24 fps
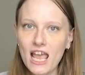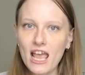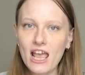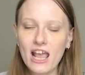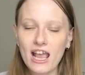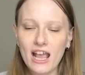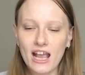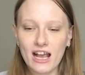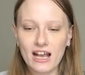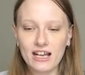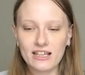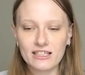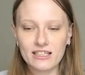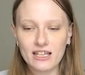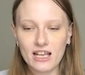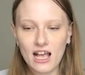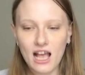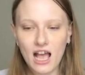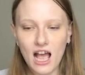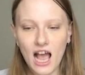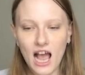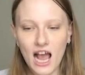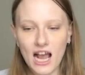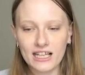And
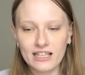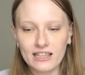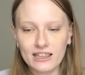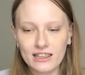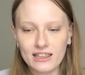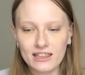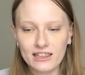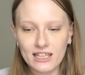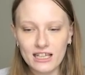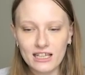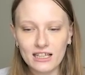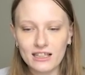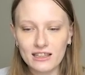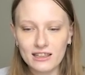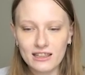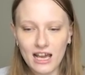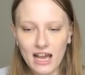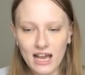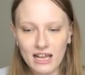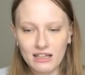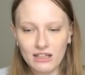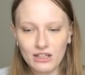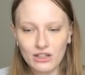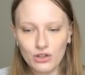I think
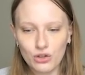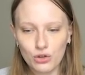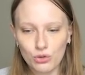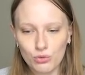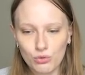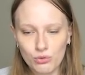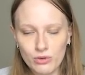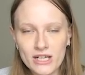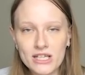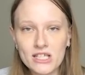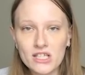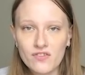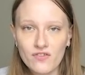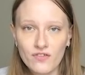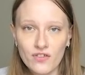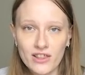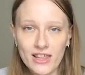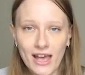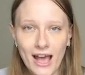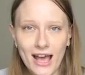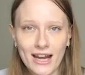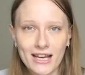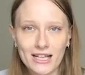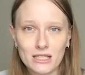that the reason for
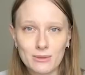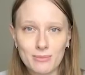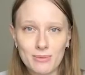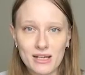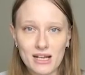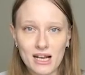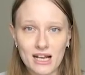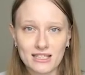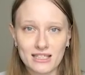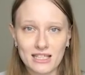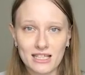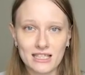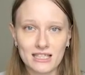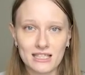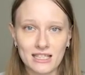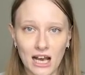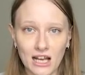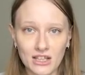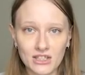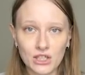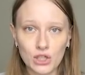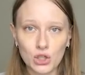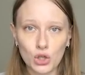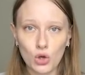that is because it
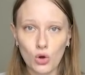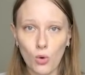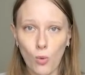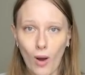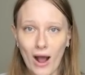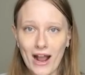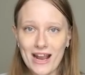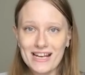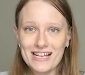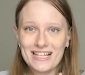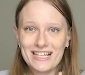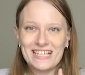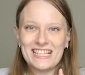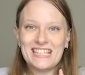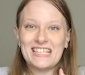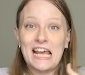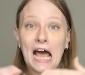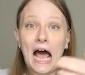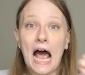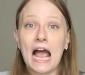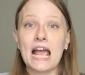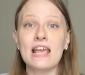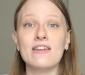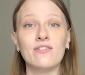doesn't quite
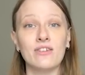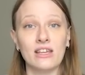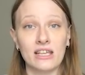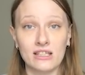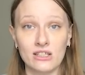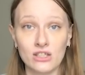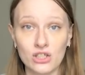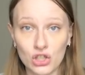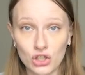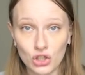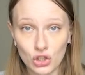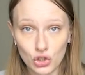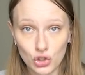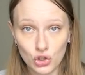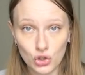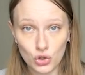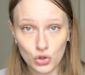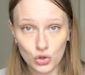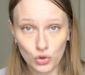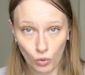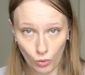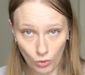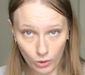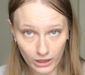dive into the
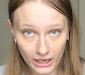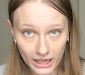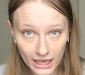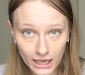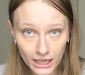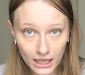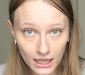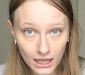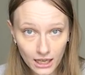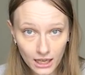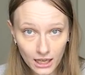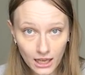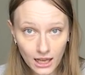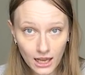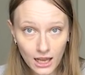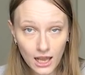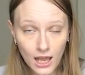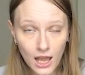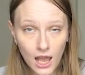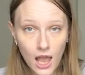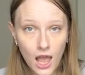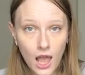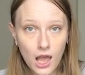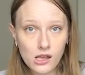story.
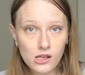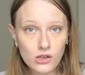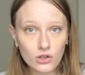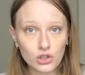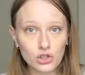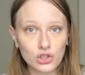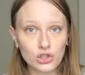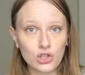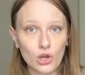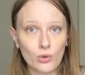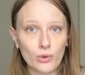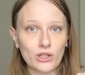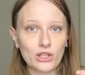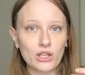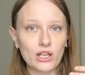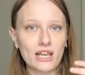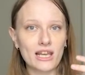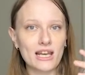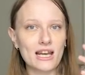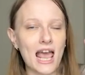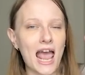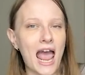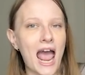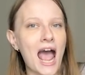So
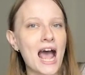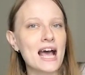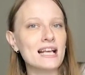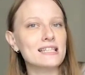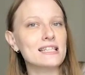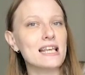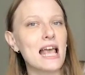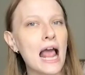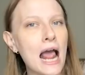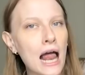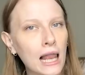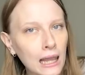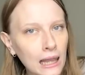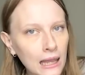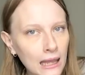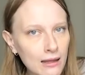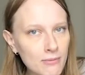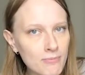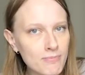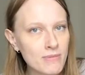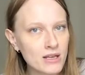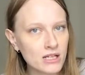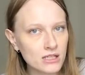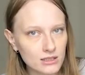it has
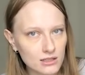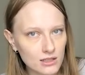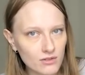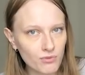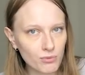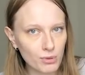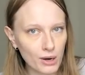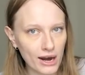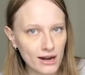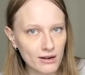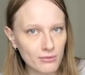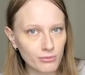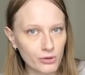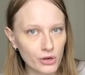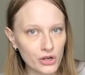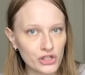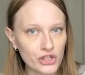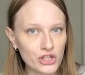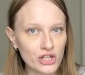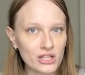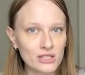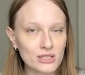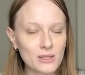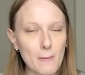elements of Pride and
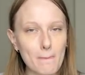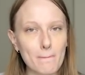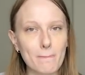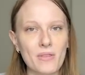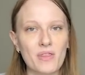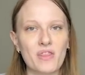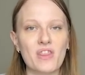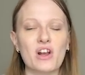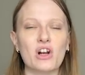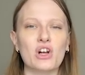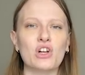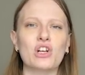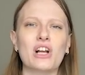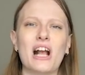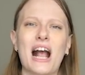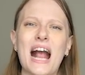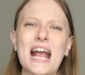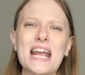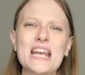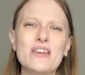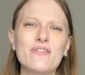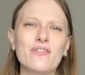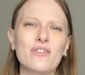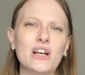Prejudice, but they're
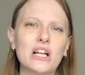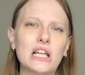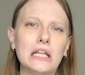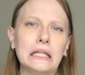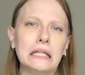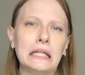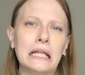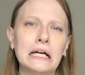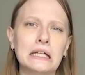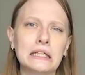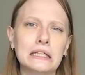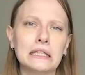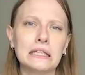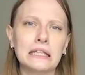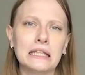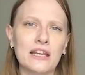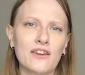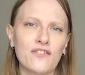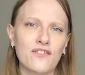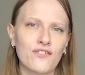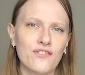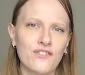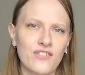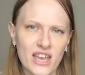kind of
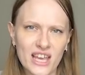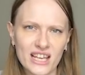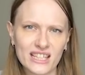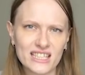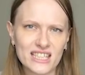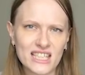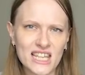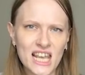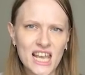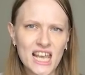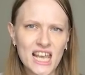clunkily fit